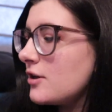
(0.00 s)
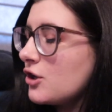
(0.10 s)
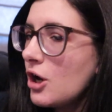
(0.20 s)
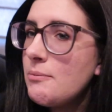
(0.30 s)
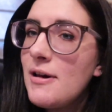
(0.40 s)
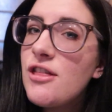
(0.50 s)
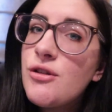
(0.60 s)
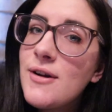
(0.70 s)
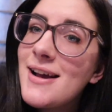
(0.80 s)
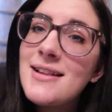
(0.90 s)
could be
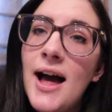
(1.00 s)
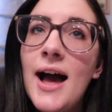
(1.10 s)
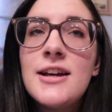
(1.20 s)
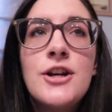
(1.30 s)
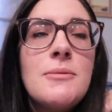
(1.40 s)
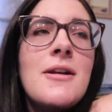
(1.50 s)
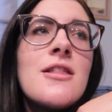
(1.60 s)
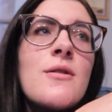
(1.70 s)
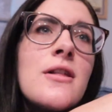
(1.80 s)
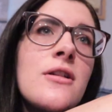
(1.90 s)
3:00, it could
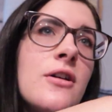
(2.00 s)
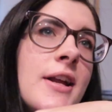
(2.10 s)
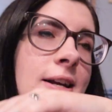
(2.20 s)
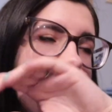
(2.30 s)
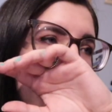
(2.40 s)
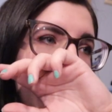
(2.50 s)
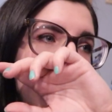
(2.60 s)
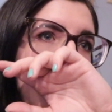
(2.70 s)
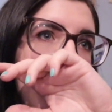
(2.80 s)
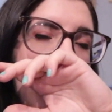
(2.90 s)
be 3:30.
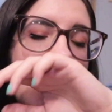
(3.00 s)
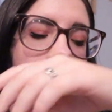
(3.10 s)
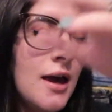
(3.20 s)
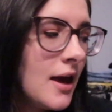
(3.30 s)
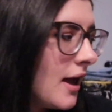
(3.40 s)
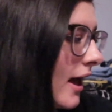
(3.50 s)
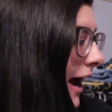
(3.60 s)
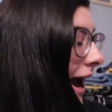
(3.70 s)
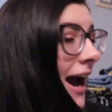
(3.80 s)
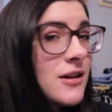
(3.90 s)

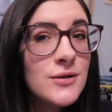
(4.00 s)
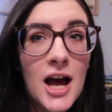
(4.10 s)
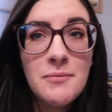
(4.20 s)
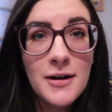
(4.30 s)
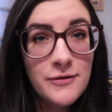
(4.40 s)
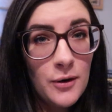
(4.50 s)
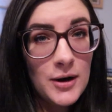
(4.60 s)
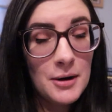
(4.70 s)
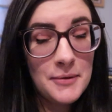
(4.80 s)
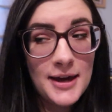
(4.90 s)
I don't have my
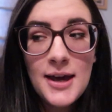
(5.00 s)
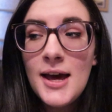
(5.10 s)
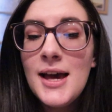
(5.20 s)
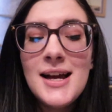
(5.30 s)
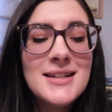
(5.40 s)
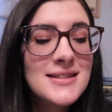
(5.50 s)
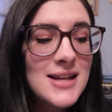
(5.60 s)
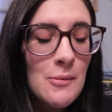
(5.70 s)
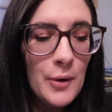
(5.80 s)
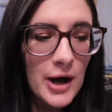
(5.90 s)
phone on me. It's
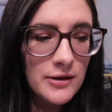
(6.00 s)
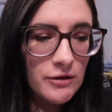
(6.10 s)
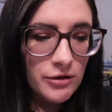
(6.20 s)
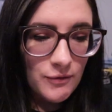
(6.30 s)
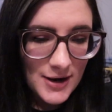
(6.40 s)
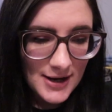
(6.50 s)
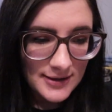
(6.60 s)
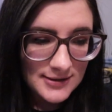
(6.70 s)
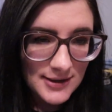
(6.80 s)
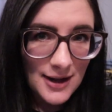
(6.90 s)
somewhere in the
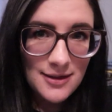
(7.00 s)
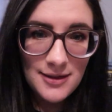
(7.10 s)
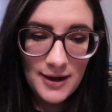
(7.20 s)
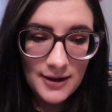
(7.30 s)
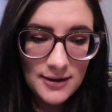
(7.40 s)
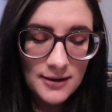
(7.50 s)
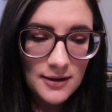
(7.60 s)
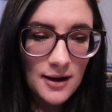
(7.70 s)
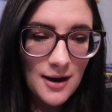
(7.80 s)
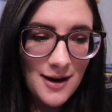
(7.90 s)
threes, I think.
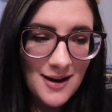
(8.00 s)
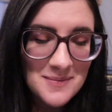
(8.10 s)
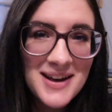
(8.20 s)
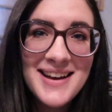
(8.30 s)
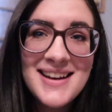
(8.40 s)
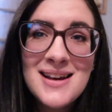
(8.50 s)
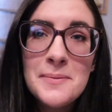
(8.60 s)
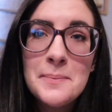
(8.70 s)
I